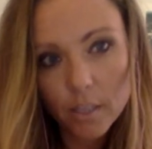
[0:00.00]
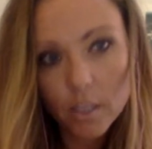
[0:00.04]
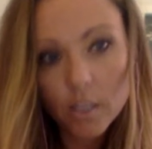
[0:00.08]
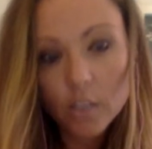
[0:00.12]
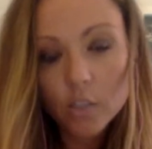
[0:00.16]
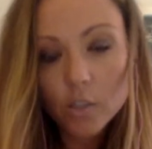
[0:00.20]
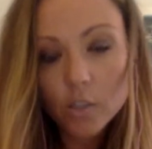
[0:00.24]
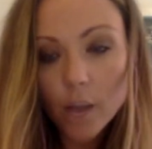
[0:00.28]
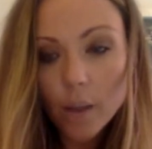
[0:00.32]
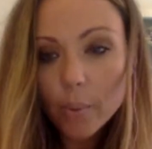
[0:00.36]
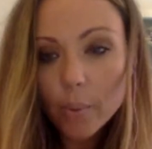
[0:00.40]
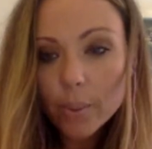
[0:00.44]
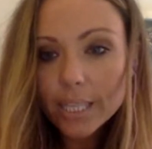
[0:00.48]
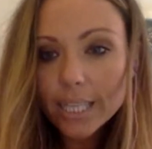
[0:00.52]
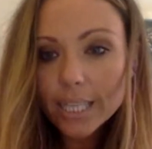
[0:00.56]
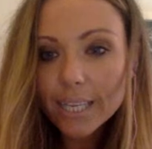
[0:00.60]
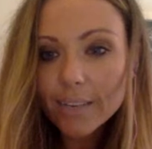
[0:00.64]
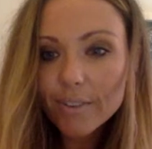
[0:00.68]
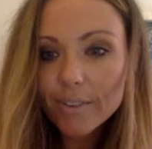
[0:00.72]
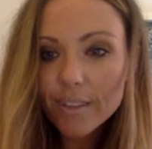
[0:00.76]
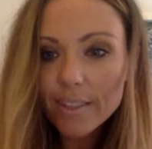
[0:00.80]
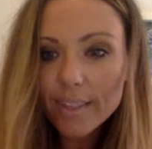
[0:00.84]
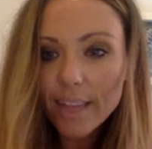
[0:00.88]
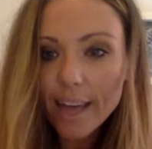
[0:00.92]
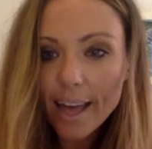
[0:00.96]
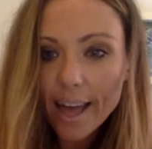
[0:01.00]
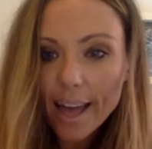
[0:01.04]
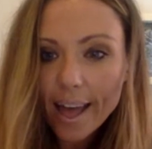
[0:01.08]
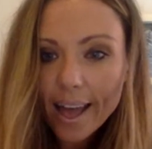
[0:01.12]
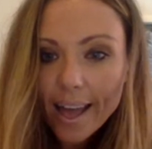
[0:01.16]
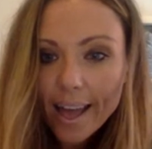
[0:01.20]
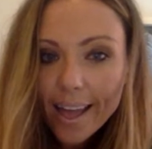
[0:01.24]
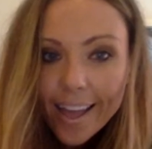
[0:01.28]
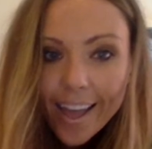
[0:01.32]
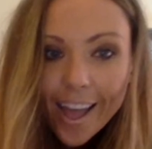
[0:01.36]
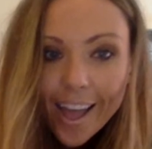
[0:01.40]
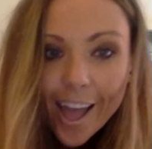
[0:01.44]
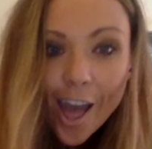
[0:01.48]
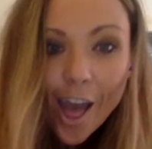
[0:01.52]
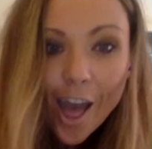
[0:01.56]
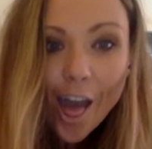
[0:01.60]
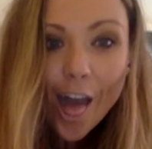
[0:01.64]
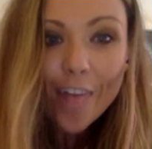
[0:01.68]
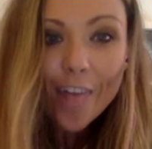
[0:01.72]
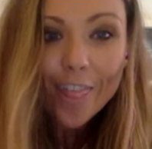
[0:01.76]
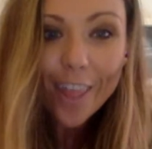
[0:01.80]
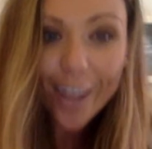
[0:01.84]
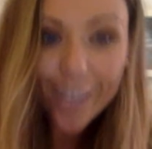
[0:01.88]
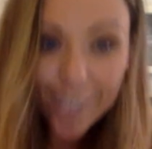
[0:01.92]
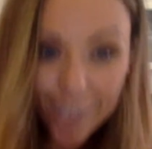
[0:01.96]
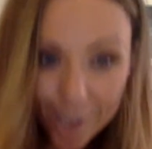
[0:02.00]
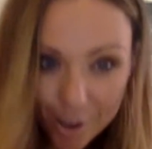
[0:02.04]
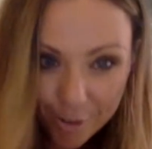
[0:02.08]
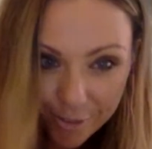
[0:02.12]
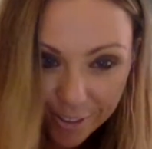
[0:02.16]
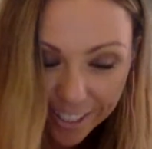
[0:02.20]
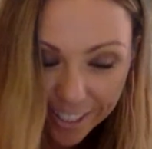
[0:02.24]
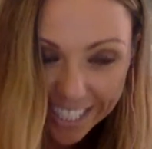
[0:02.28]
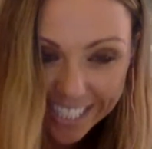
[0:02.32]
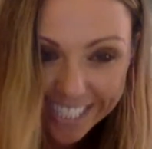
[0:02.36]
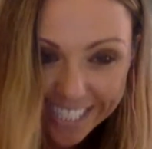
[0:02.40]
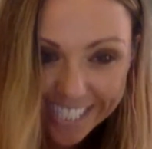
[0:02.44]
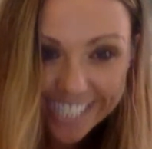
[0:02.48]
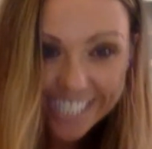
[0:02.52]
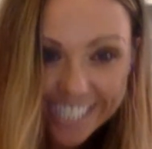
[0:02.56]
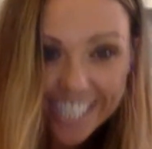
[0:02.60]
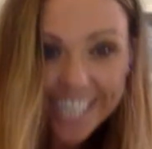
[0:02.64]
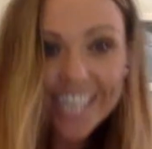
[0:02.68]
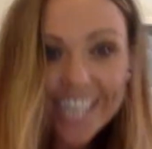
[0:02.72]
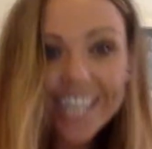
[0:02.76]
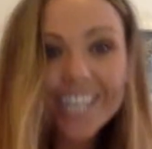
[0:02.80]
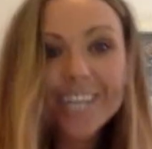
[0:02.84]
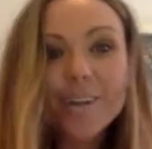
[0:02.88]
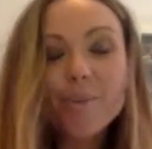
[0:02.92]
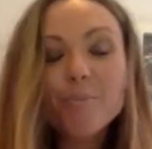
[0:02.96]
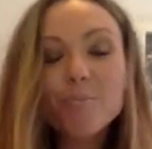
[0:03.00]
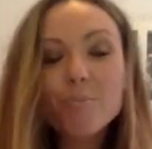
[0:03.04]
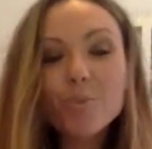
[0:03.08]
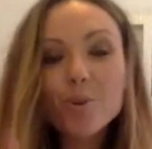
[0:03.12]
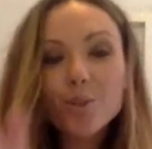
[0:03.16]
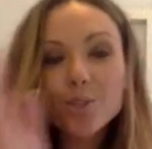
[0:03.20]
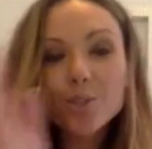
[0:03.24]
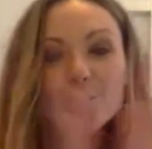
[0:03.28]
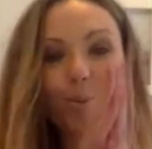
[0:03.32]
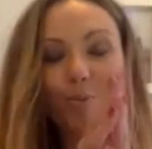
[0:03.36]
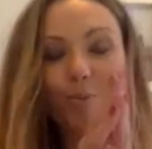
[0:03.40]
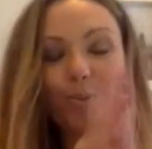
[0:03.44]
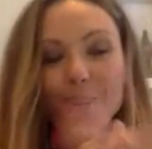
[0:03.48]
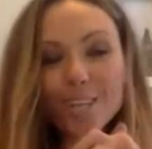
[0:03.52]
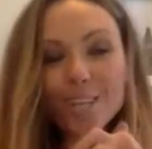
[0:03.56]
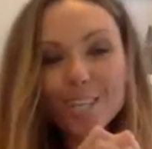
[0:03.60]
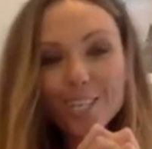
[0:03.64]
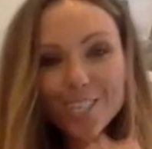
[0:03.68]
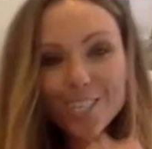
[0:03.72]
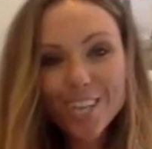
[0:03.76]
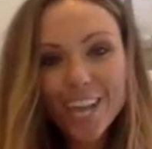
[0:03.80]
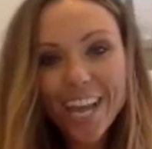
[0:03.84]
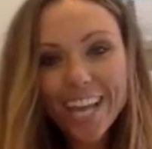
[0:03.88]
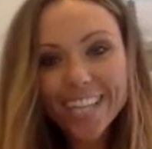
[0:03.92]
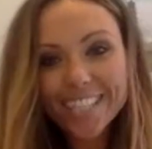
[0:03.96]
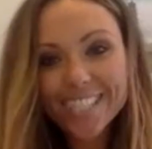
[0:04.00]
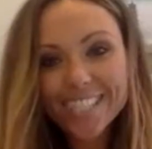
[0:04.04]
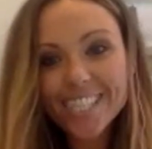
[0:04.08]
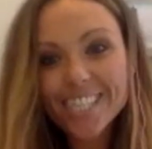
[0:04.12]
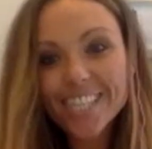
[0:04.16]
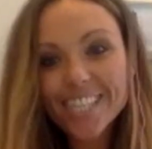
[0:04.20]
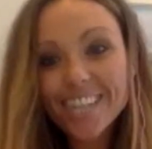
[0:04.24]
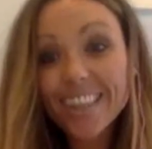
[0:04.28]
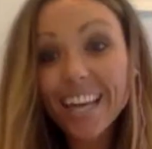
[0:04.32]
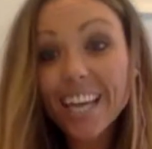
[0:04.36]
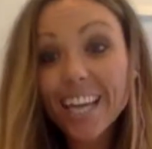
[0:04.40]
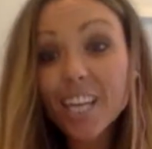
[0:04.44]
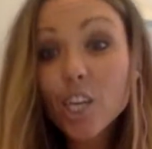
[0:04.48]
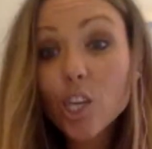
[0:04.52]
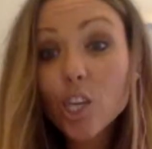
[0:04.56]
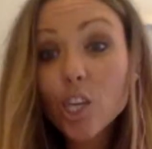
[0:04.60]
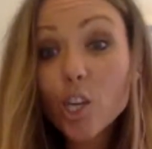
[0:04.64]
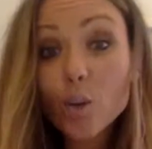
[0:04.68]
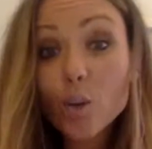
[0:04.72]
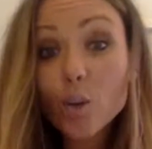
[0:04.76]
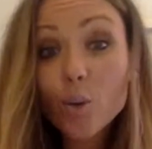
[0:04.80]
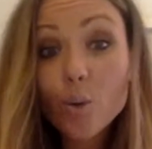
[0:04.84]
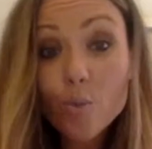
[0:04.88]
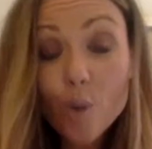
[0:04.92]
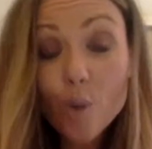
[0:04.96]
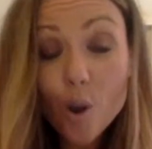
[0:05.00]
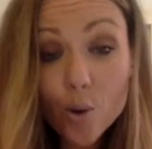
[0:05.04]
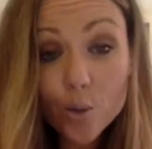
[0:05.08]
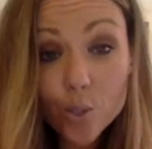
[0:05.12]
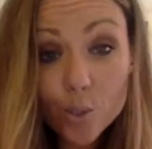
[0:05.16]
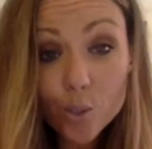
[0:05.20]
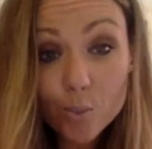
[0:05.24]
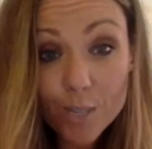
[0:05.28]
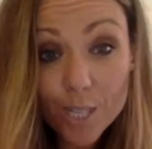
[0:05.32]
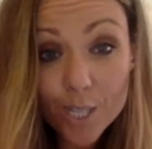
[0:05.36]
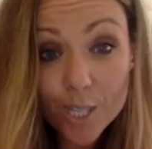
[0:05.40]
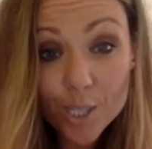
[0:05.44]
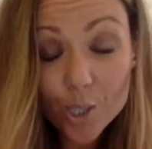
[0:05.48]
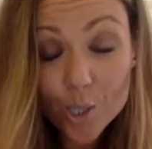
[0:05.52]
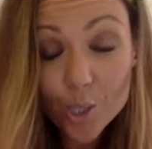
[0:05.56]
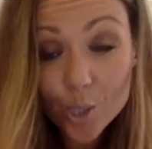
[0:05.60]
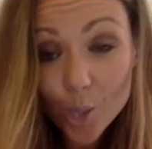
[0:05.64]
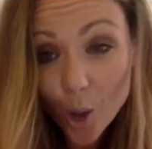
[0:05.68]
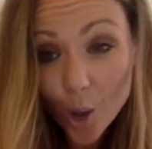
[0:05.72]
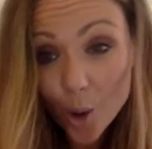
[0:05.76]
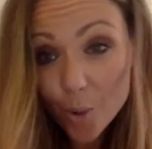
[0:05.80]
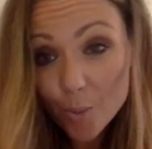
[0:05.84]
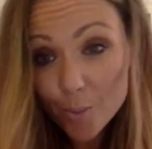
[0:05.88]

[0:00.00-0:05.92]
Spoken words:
So I will leave it there. Thank you for listening. Much appreciated. Thank you, Rosemary, so